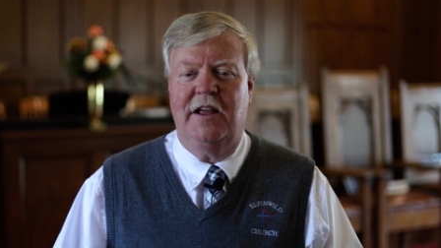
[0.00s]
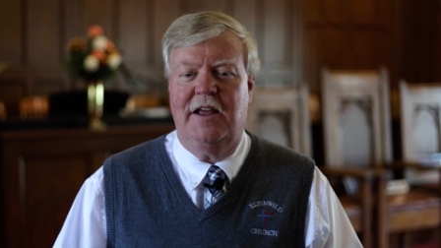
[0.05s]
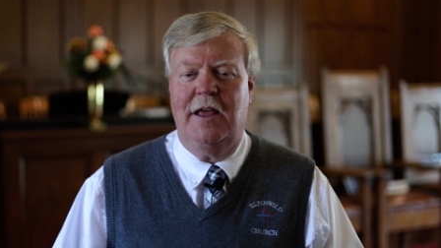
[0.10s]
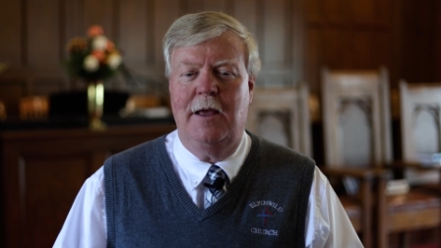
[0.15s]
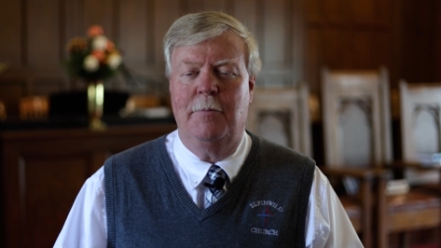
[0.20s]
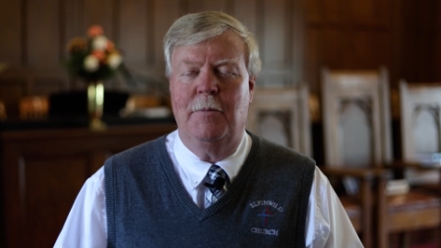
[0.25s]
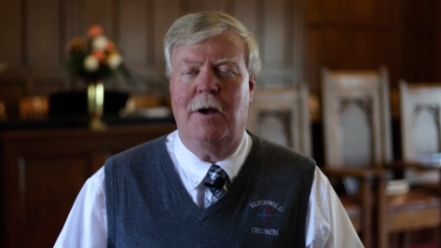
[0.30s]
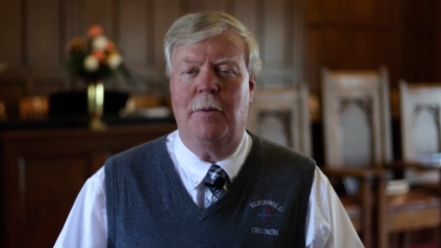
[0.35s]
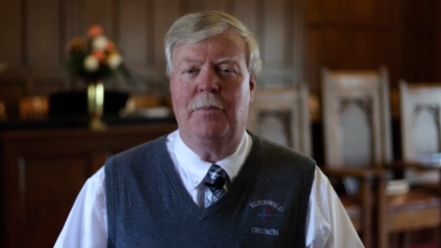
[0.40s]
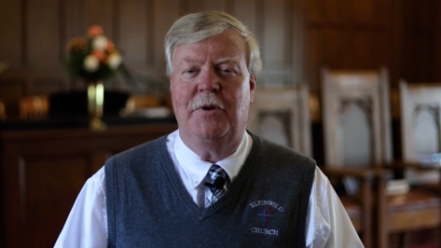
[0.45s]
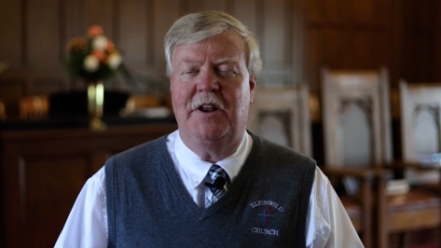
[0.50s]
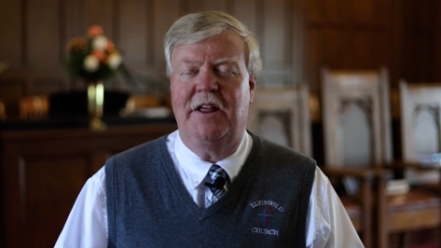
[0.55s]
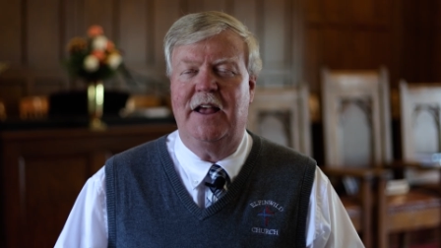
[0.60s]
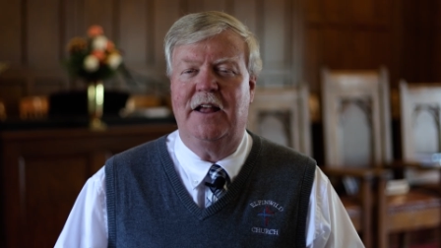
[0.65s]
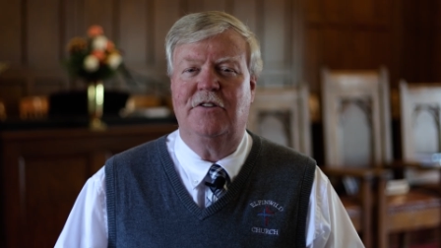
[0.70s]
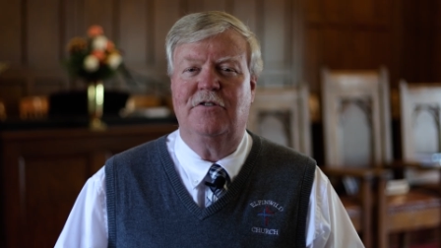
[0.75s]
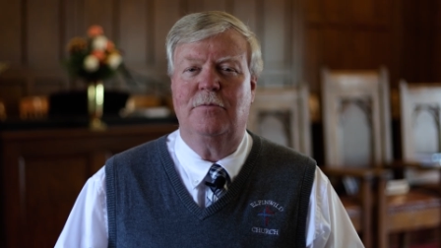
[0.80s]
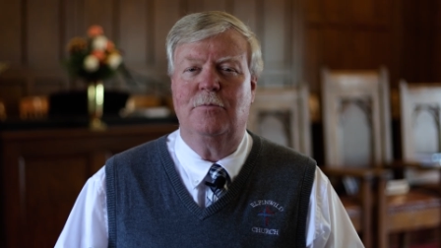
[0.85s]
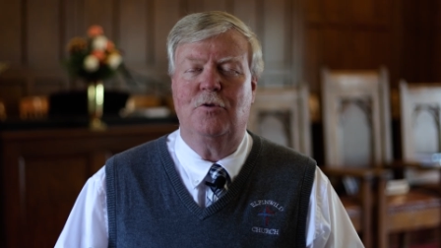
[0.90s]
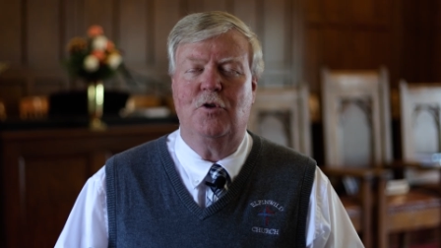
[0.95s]
He came up and he
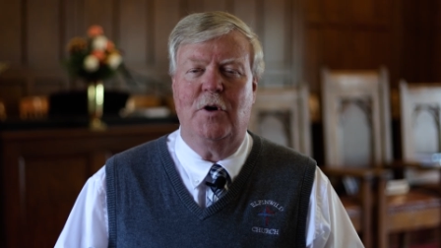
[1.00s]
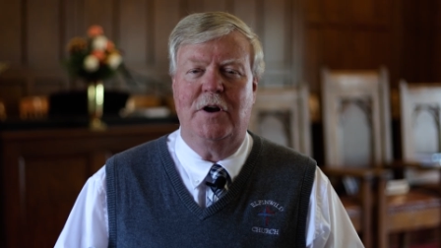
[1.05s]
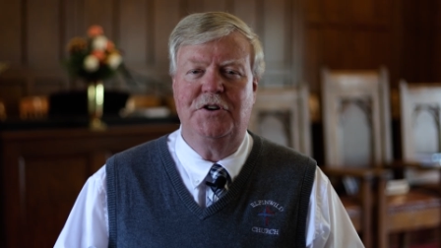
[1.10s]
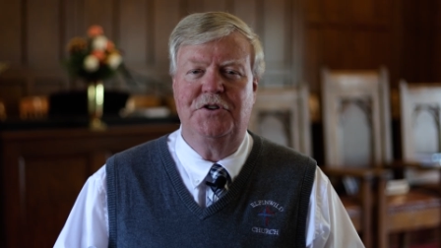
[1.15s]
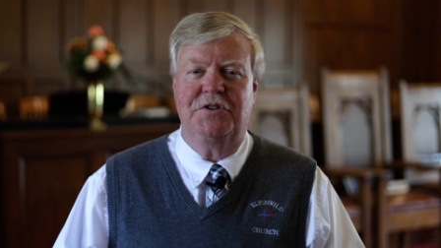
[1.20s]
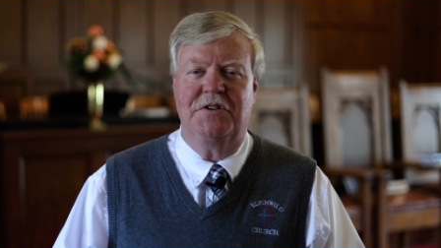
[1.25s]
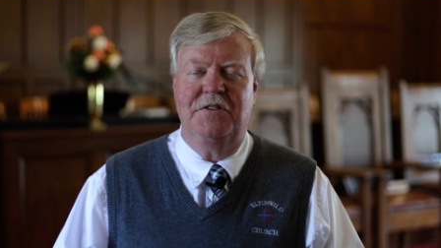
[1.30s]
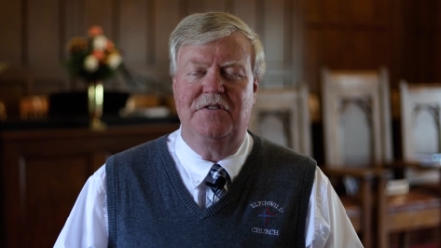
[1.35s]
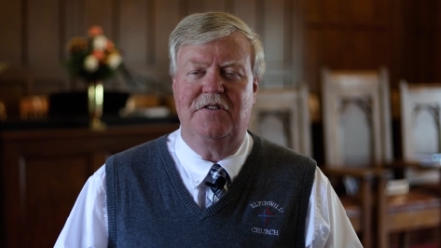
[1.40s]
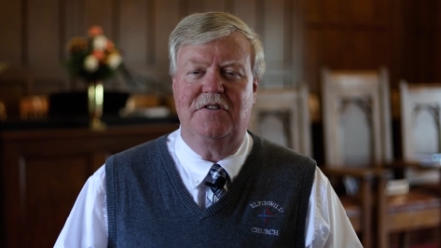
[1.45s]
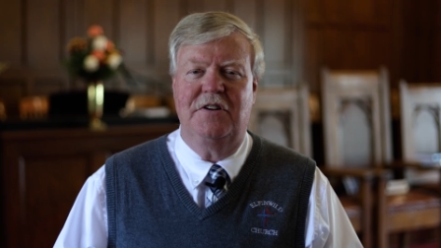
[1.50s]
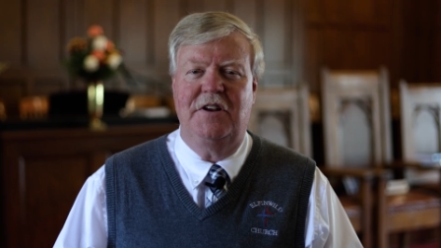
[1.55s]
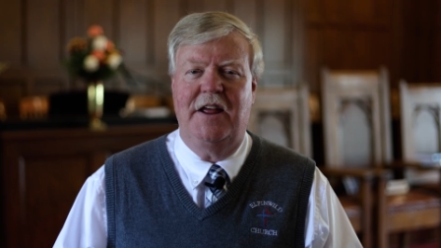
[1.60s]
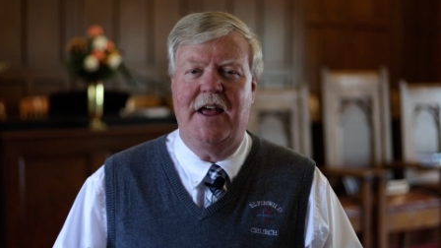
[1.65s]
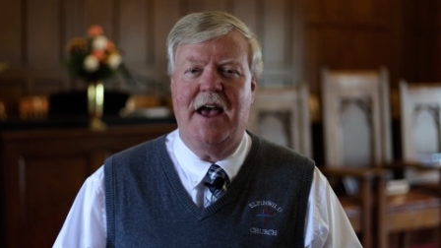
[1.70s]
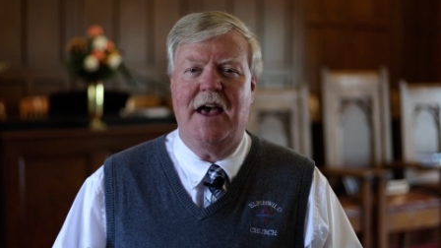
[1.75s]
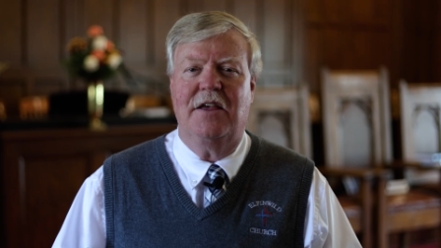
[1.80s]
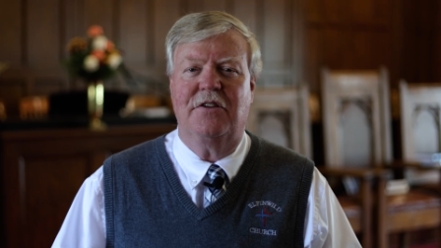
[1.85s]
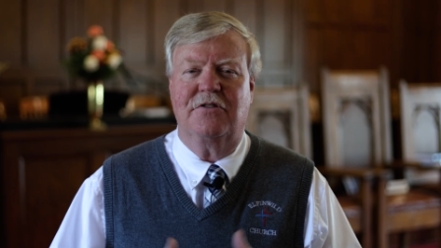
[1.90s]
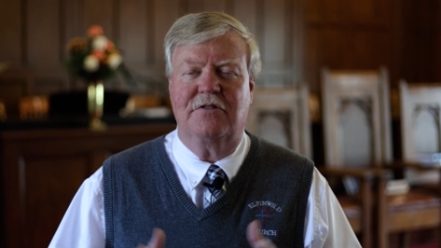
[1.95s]
had some questions, and
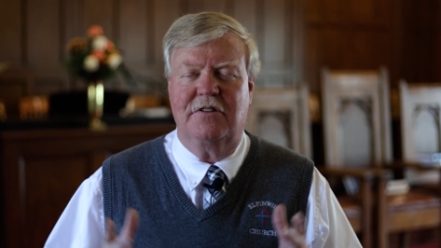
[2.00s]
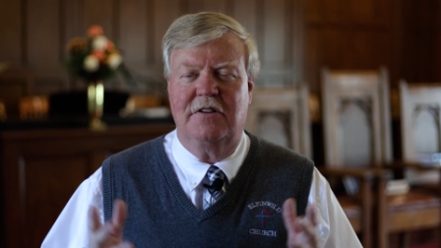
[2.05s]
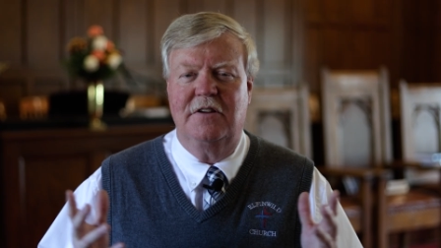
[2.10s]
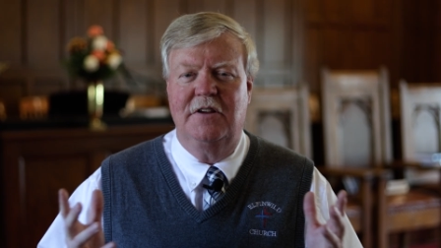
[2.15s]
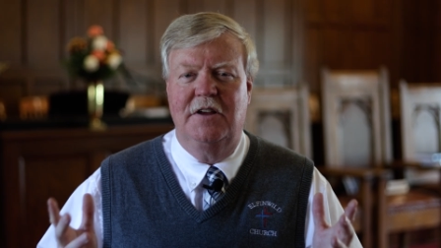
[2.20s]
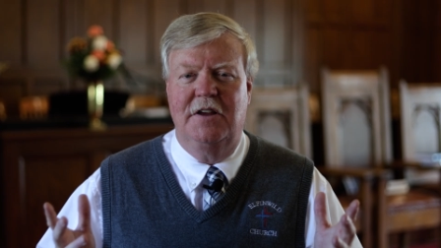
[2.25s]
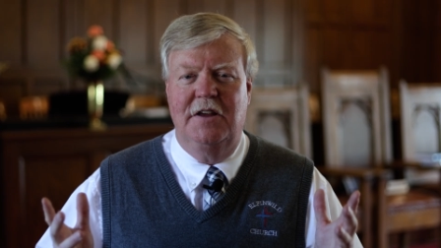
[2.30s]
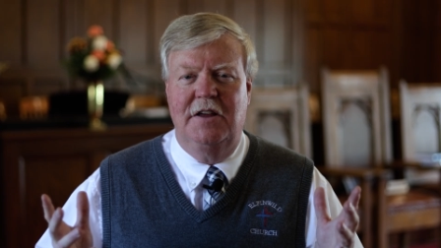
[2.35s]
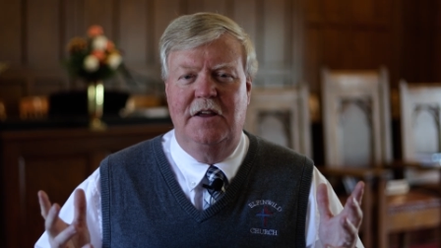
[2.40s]
he asked.